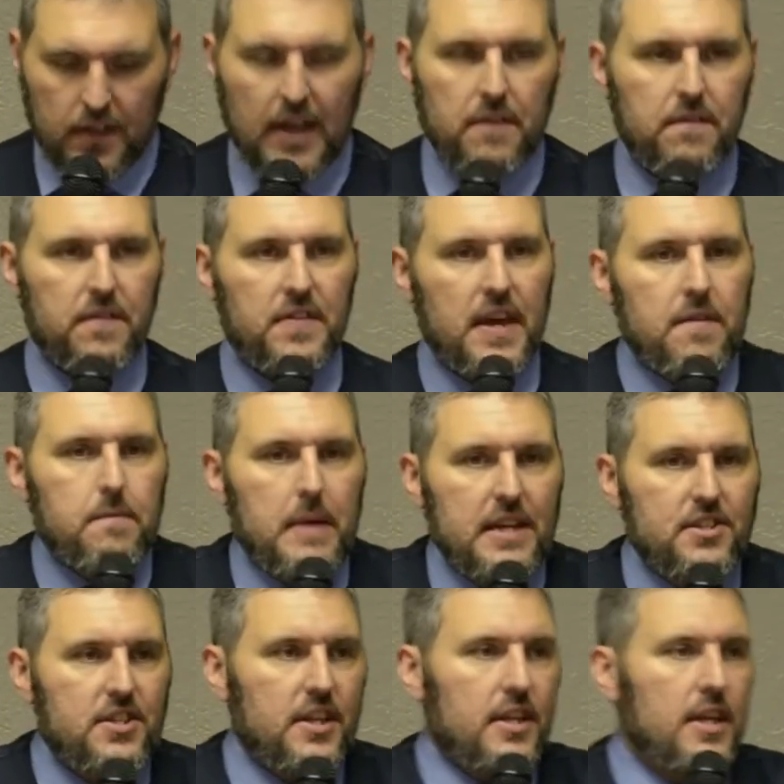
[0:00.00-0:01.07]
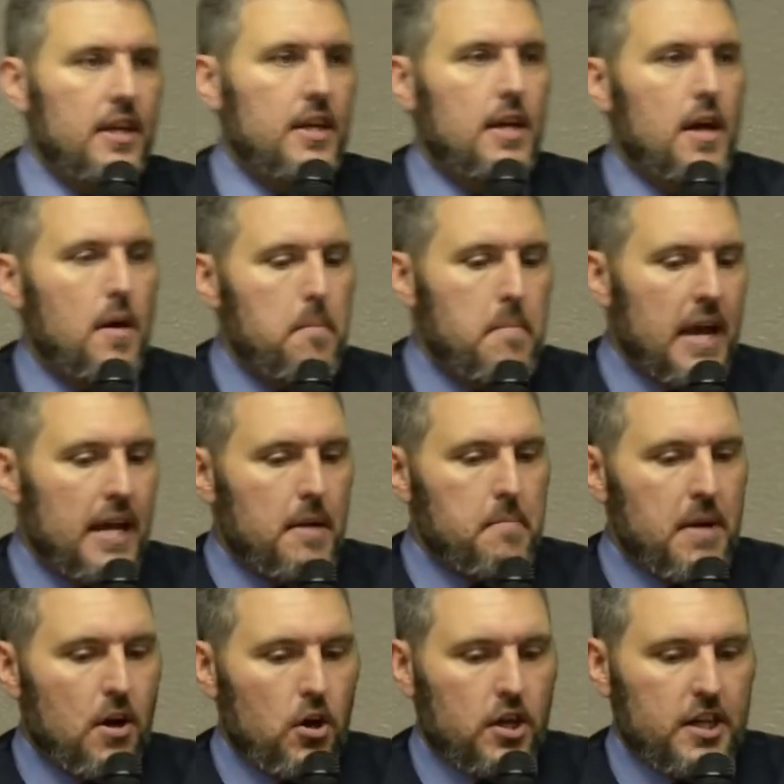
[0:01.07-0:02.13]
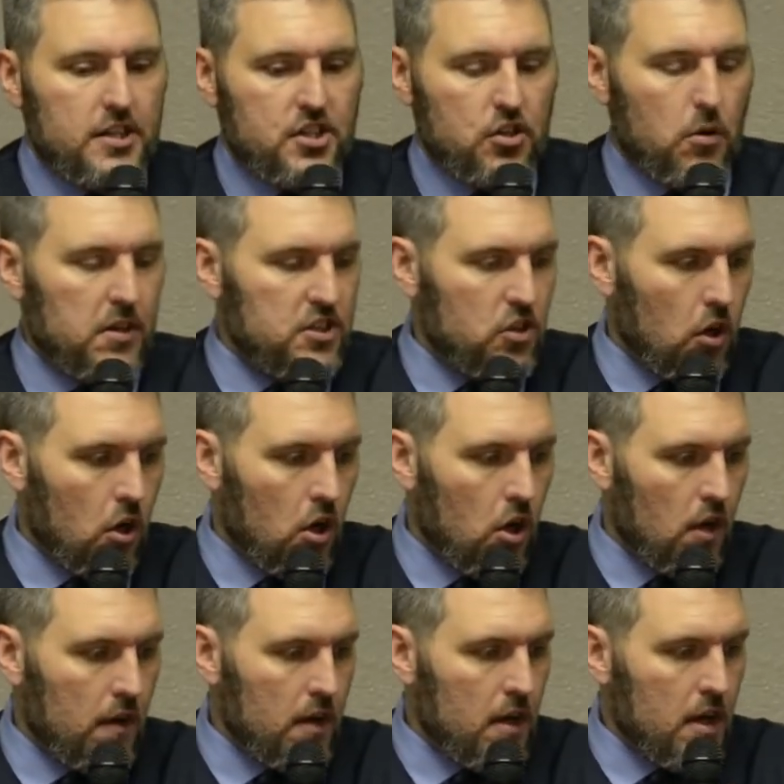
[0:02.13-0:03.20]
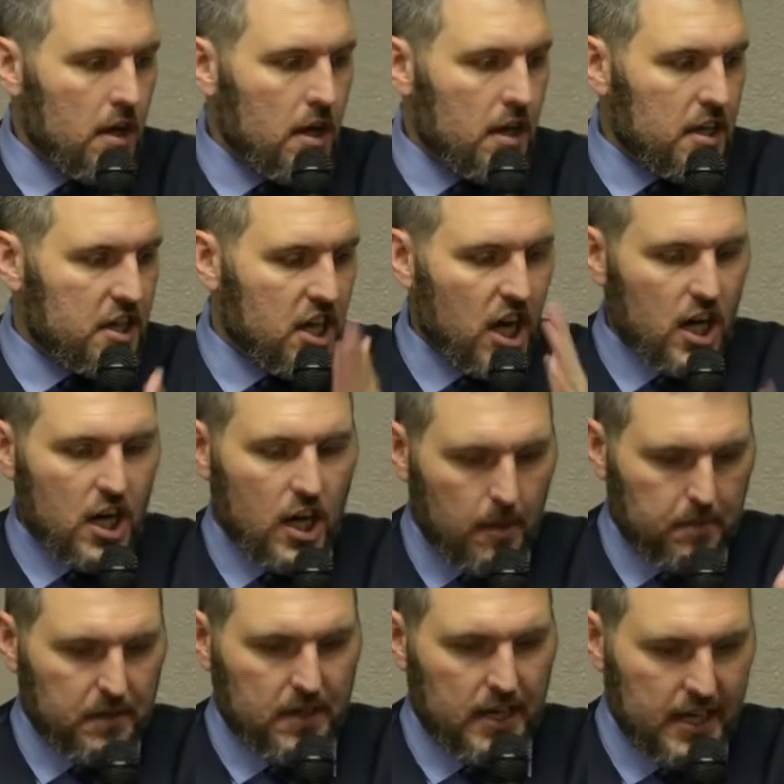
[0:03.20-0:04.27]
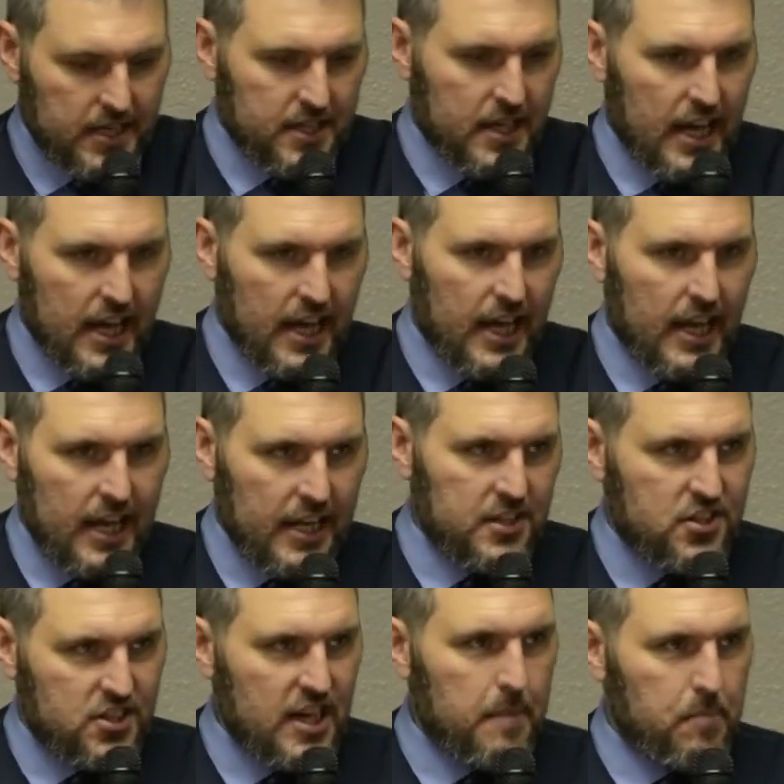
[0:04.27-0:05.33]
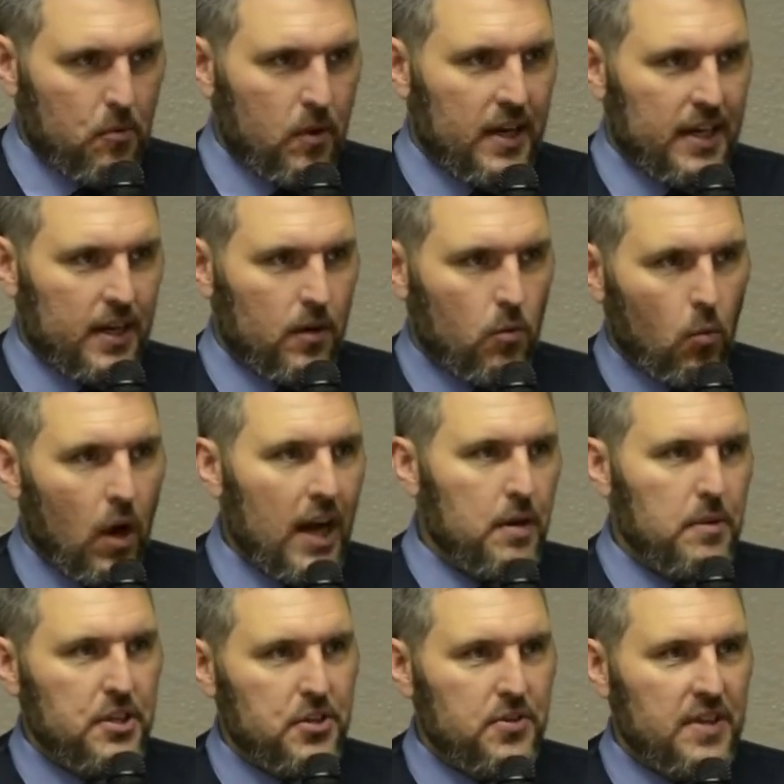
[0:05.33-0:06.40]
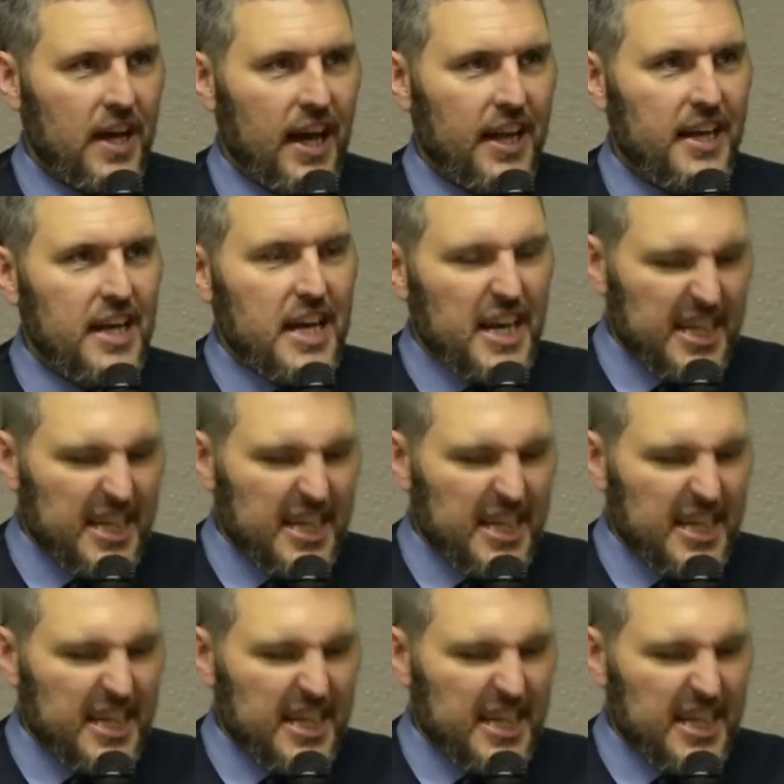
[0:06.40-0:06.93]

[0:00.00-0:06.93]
They've, they've basically made America so it's all cut up and, and, and separated. Why do we do that?